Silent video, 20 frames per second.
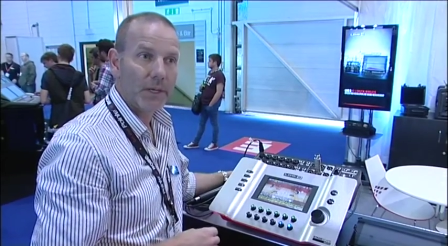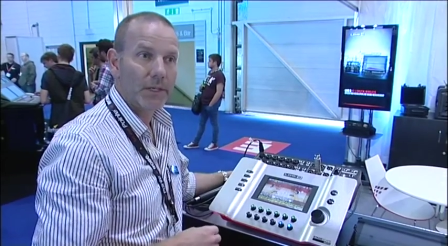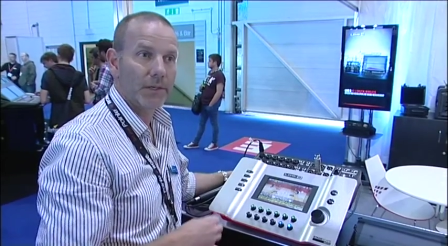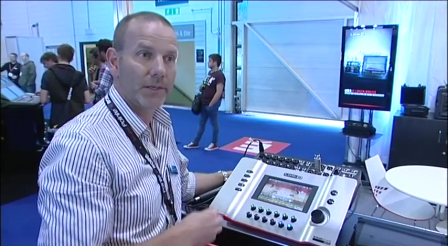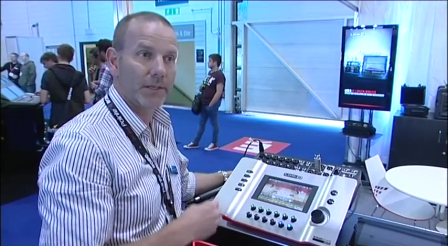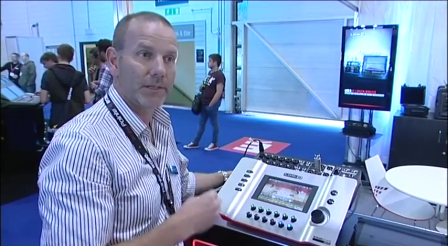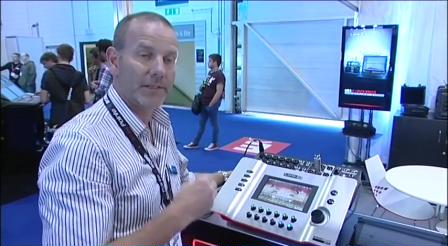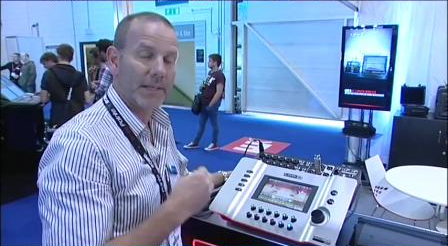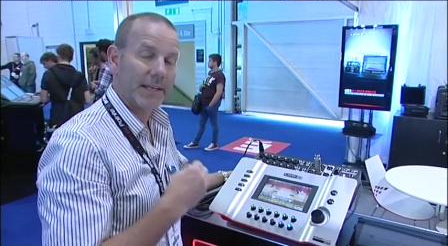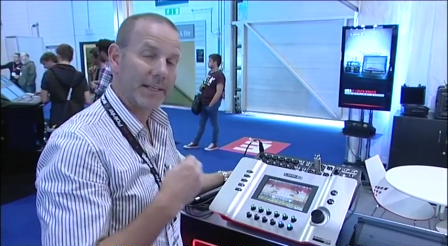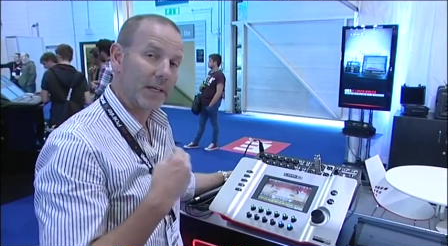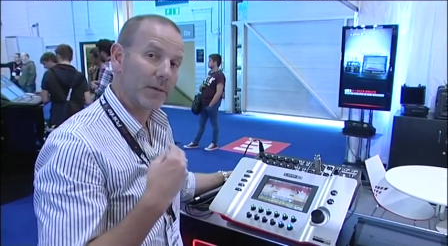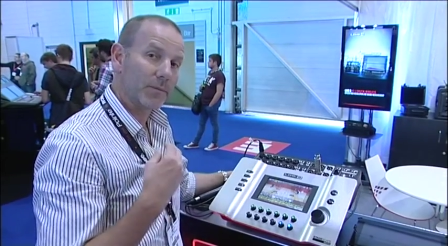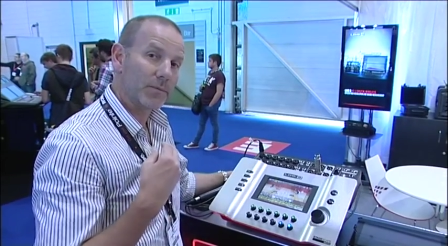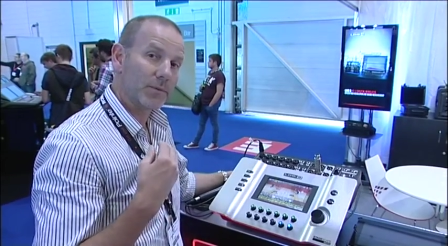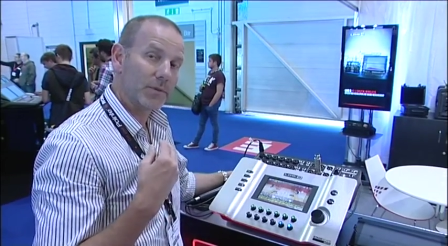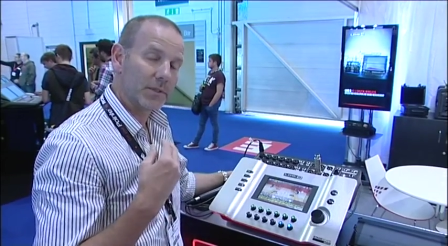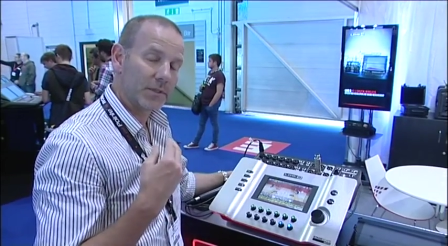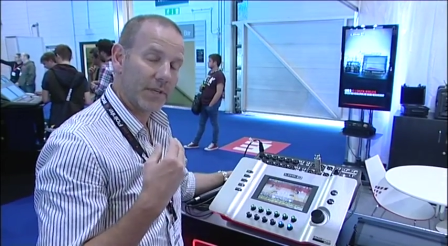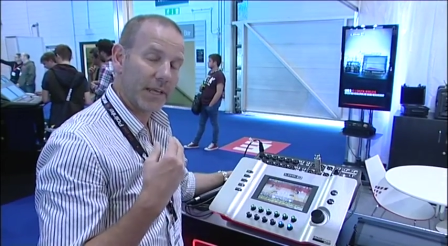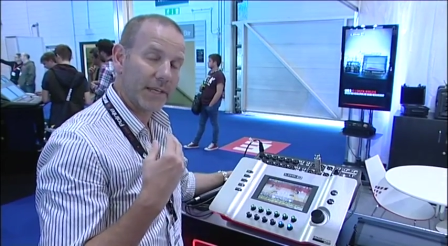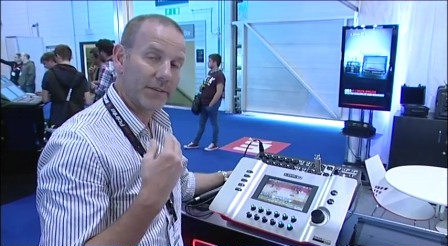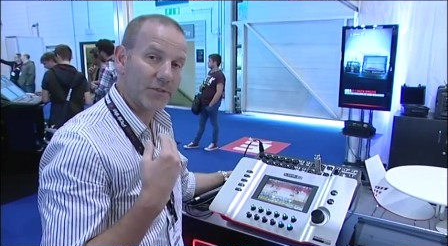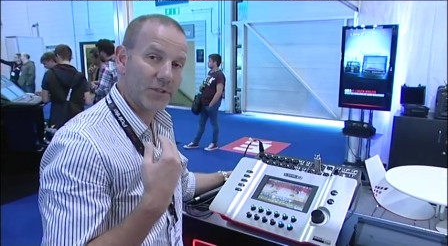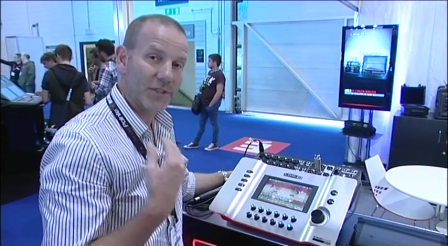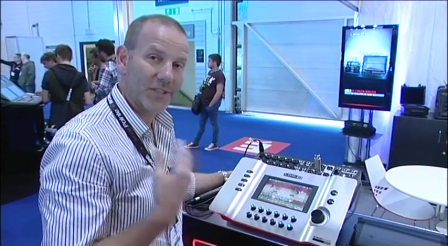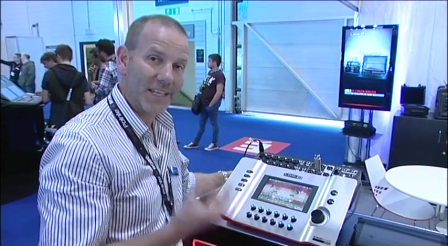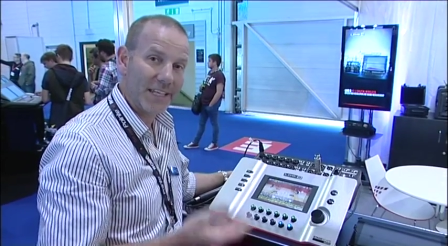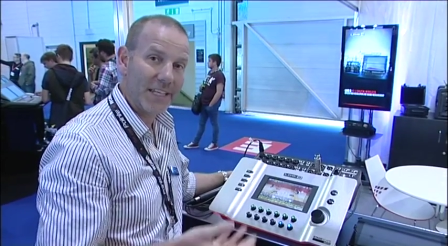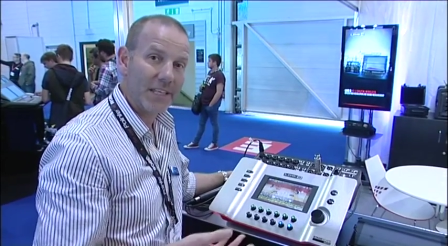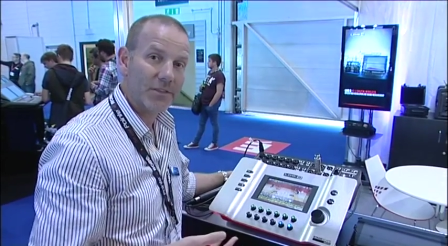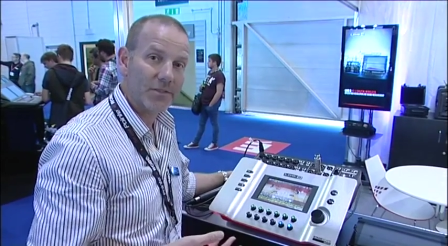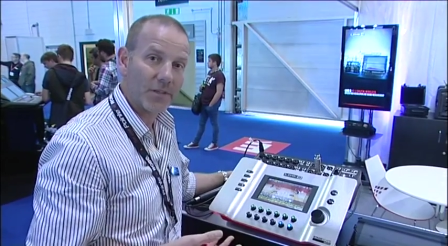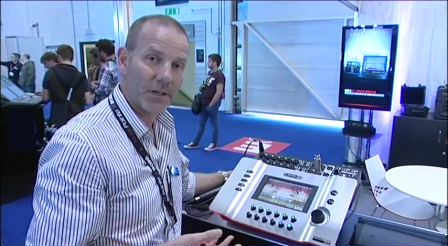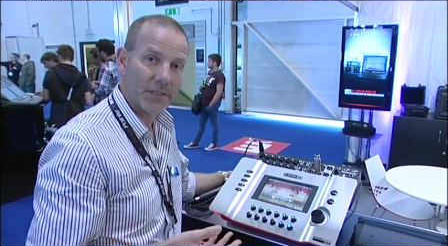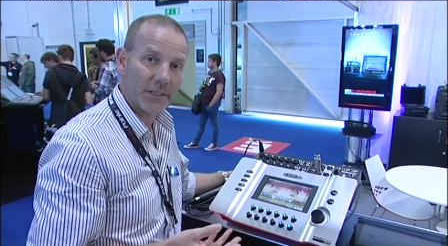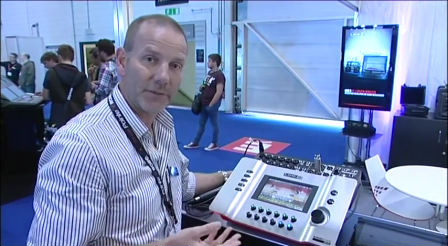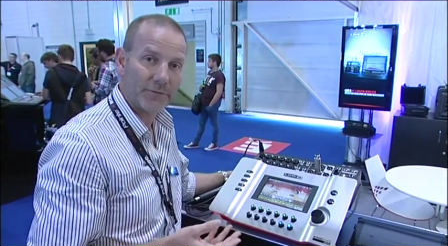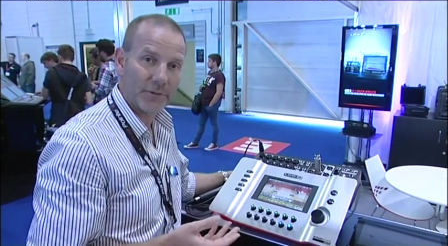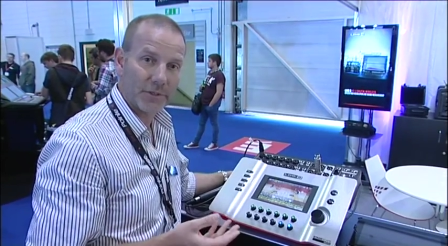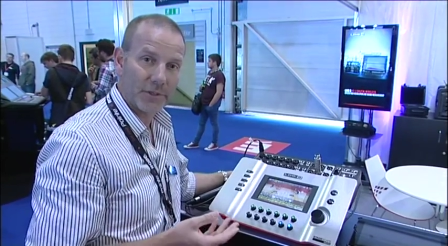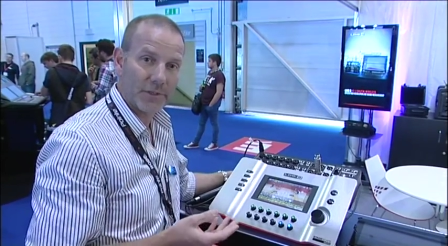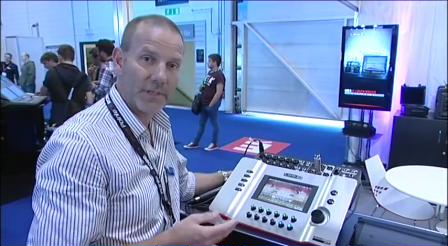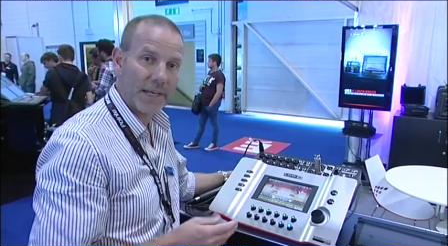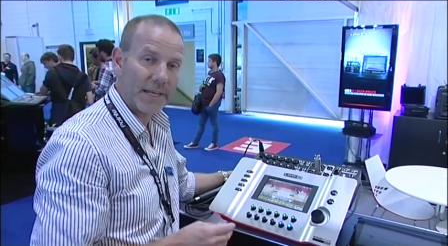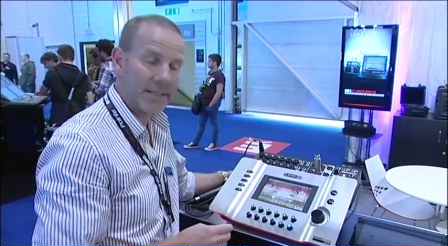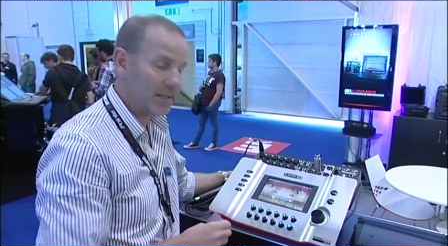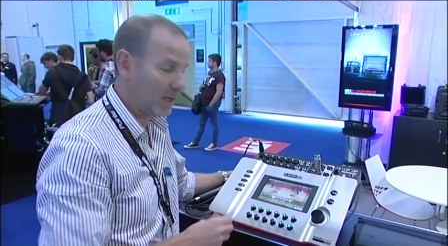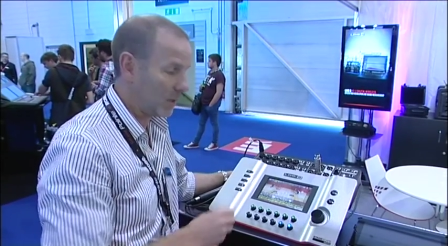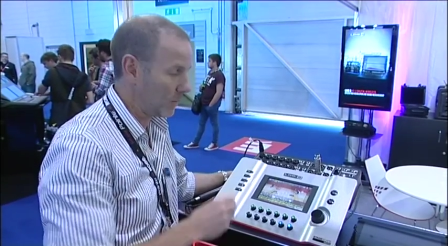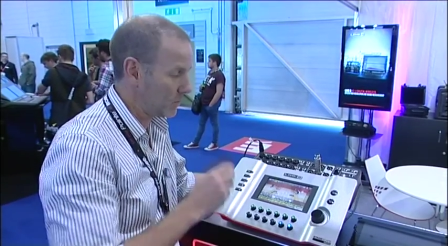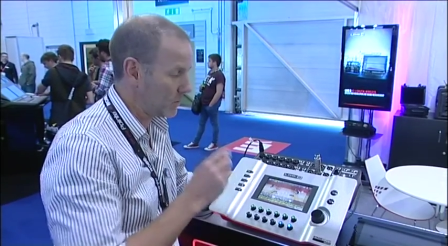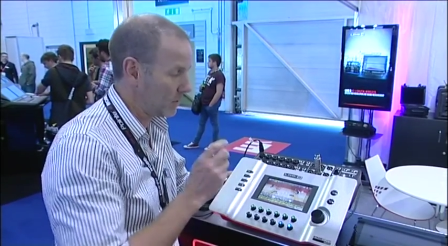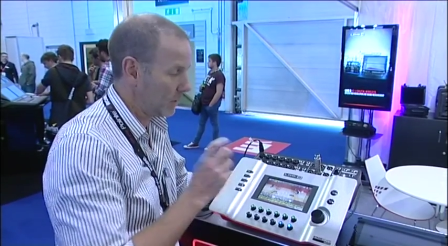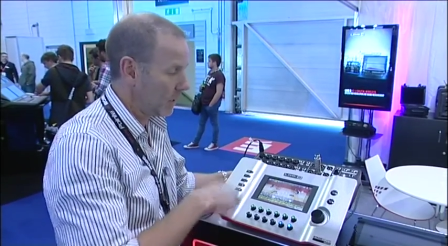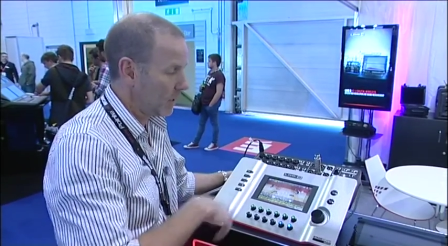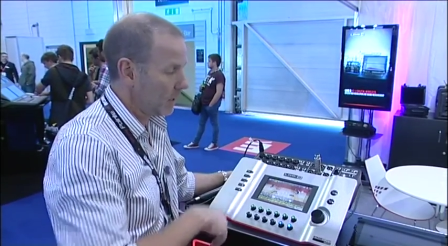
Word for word: You can set up save scenes on different setups